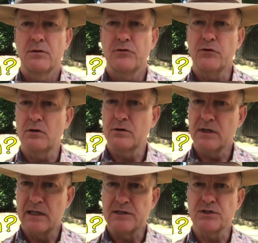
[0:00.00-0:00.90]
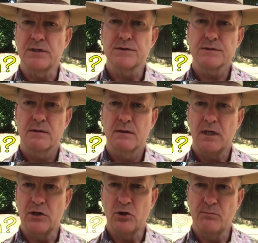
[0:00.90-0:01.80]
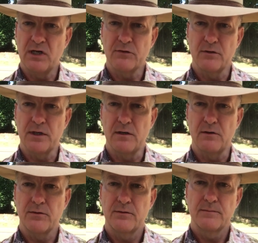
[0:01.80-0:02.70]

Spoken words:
to your conscience and your mental health?